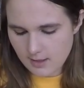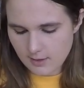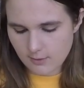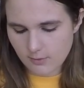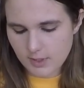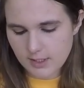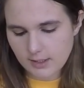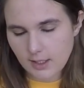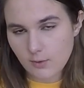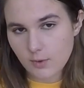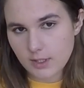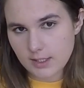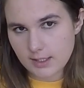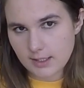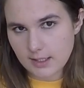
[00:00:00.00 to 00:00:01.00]
The reason I
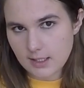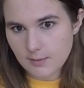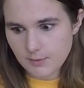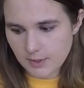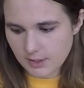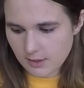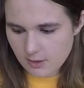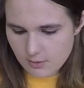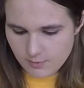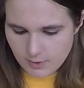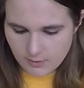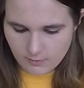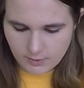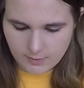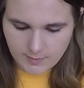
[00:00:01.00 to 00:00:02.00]
wanted to keep this
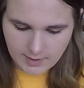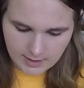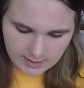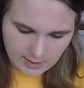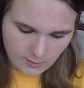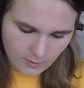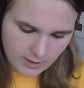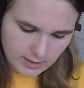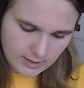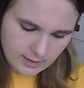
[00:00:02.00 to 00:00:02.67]
open was because I wanted